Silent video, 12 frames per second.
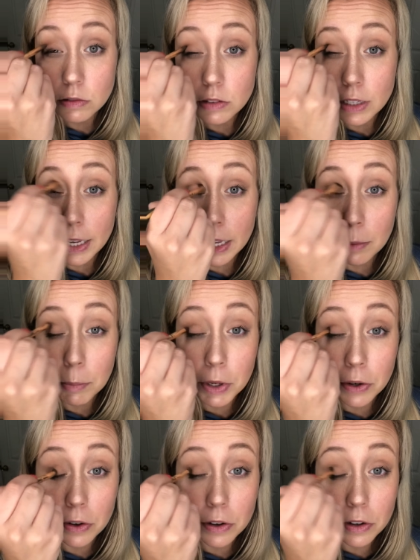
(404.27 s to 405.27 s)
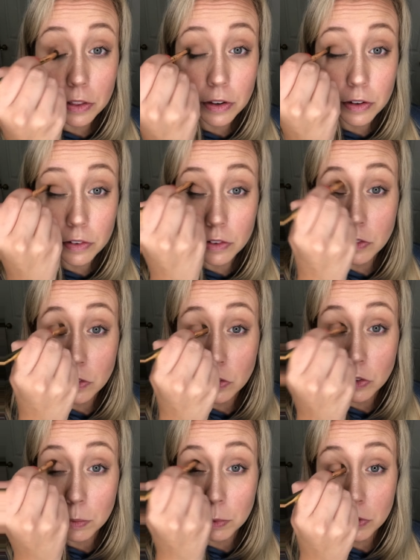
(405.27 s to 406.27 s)
tame here, nothing
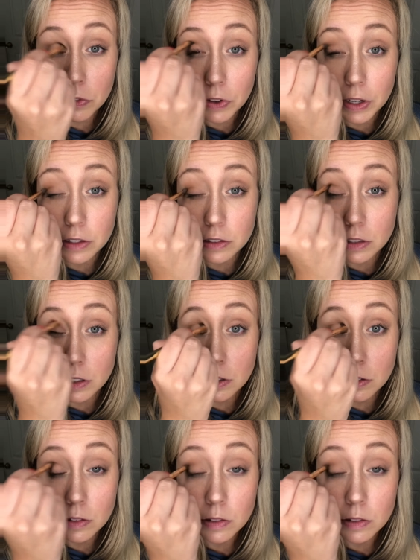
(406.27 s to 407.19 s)
super fancy.